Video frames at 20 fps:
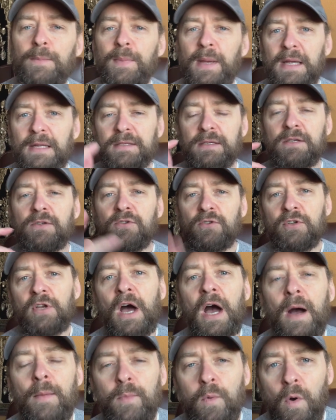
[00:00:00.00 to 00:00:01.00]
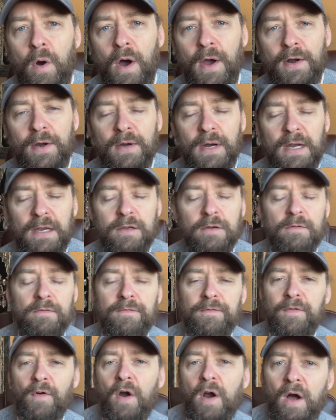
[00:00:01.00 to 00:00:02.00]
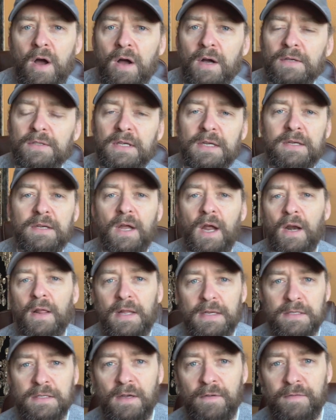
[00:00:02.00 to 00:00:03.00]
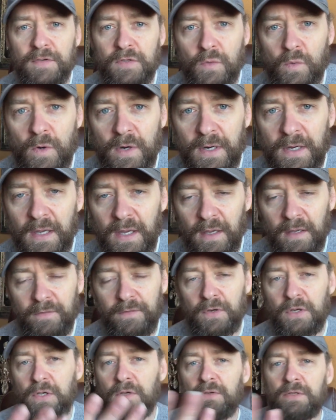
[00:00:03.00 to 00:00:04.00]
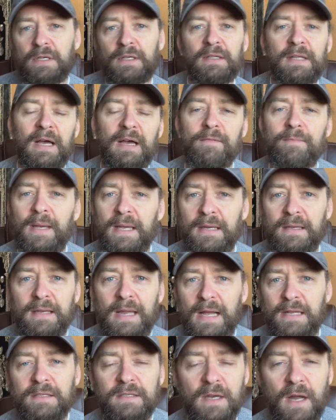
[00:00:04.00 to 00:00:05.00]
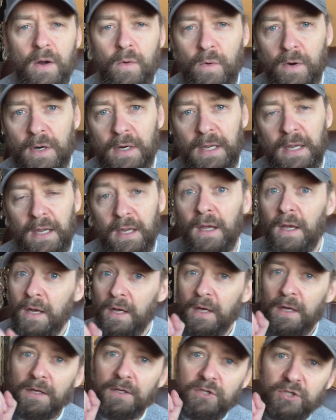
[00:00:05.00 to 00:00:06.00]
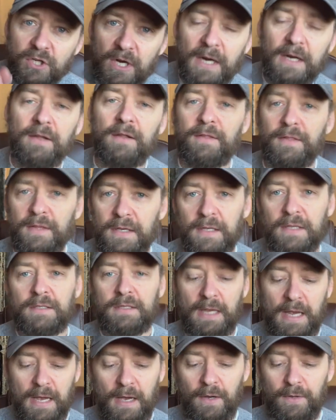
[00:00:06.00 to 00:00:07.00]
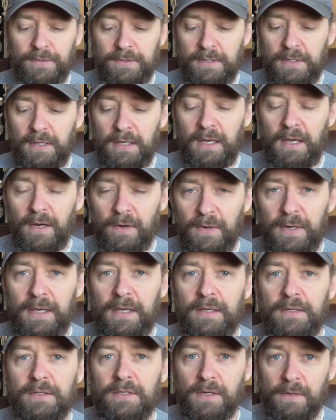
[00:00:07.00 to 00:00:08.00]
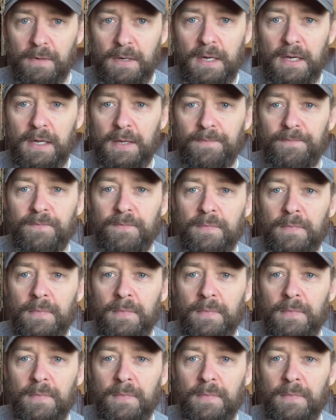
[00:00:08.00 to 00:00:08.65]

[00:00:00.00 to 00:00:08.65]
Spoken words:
baits and your top water and your frogs and none of that stuff is working, if you're using live bait and that's not working, check this out. Here it is. You ready?